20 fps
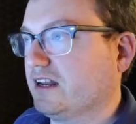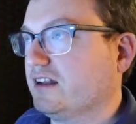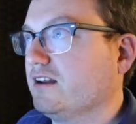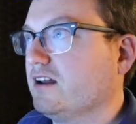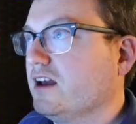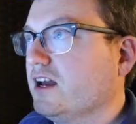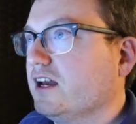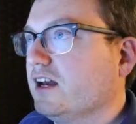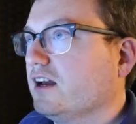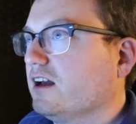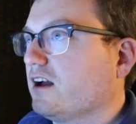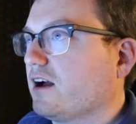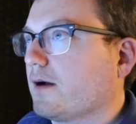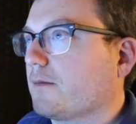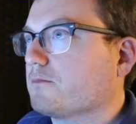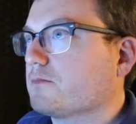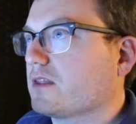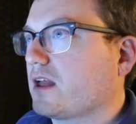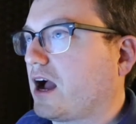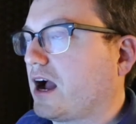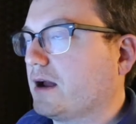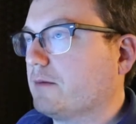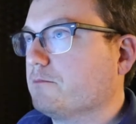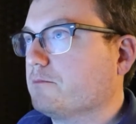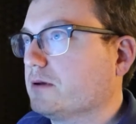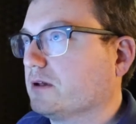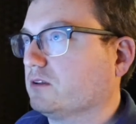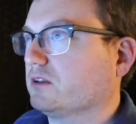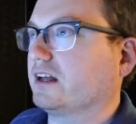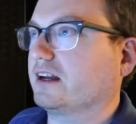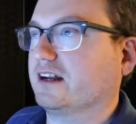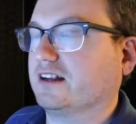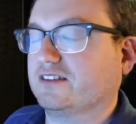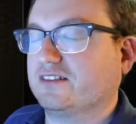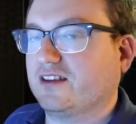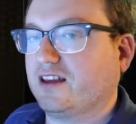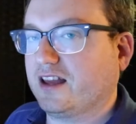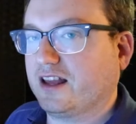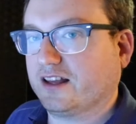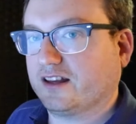And I'm built like a
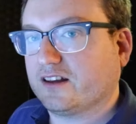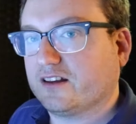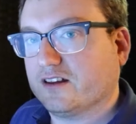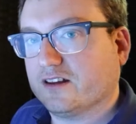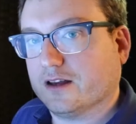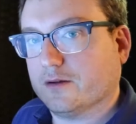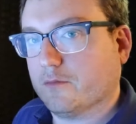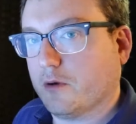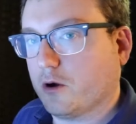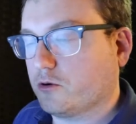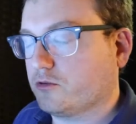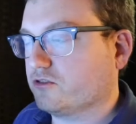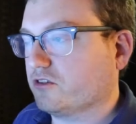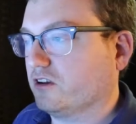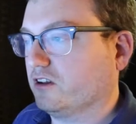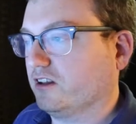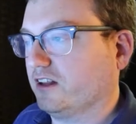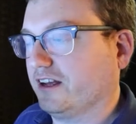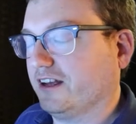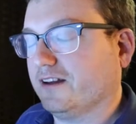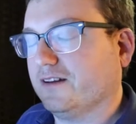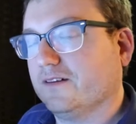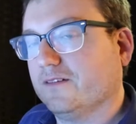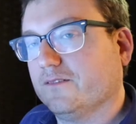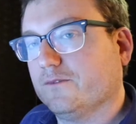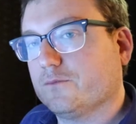tank emotionally.